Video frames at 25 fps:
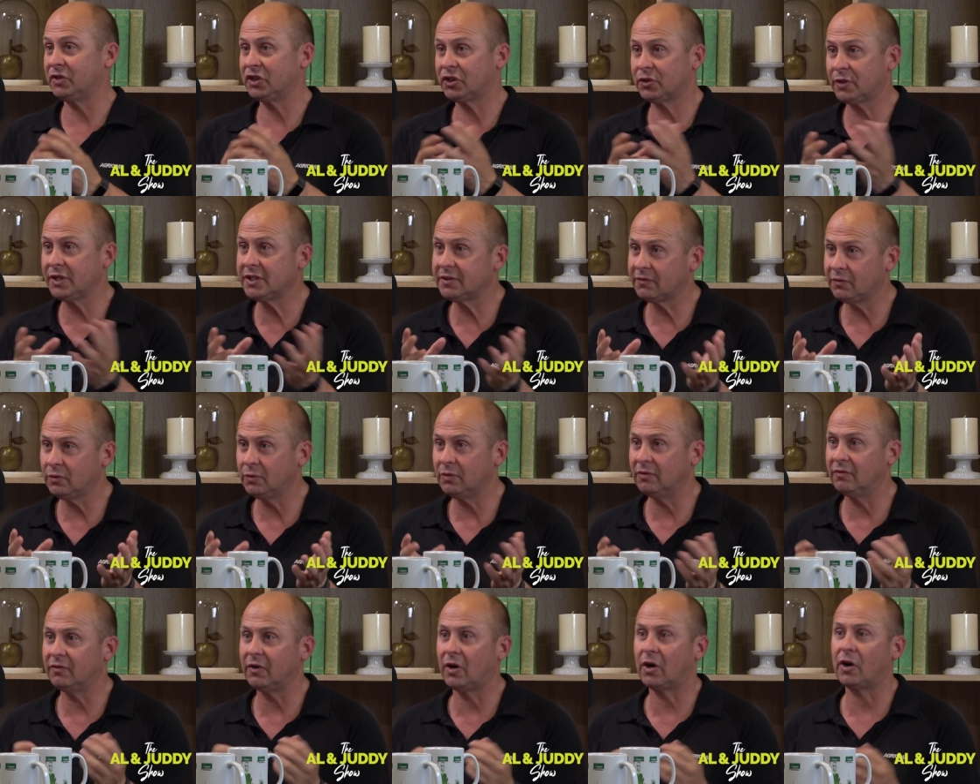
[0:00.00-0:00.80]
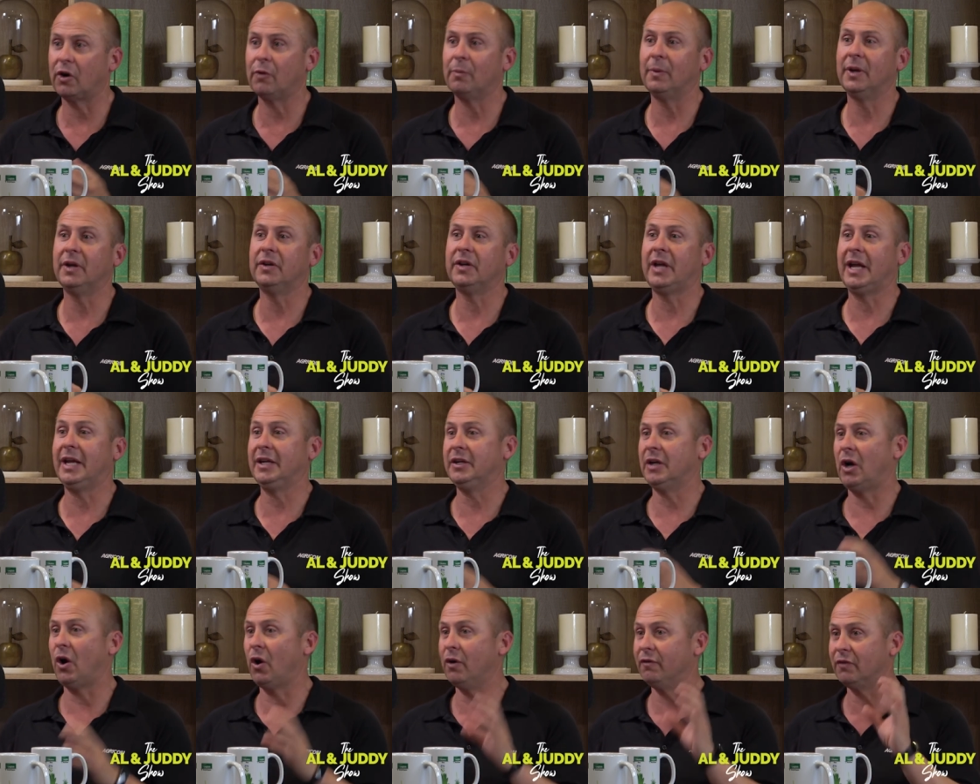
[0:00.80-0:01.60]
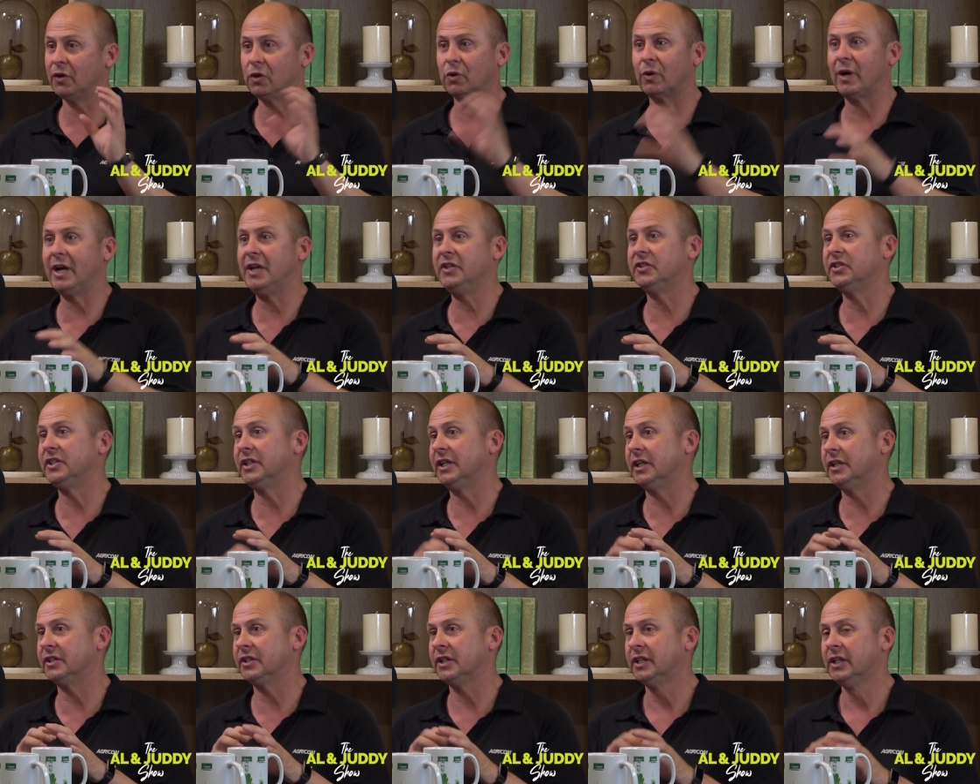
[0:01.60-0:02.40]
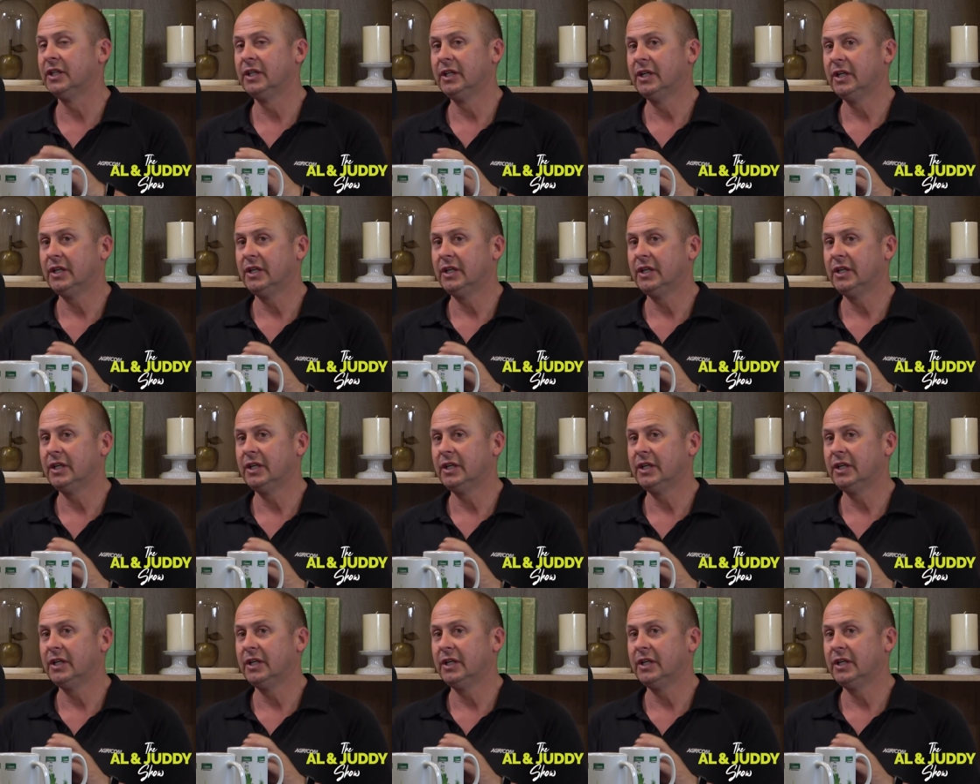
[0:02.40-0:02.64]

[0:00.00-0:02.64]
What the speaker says: stressful environment and overgrazing it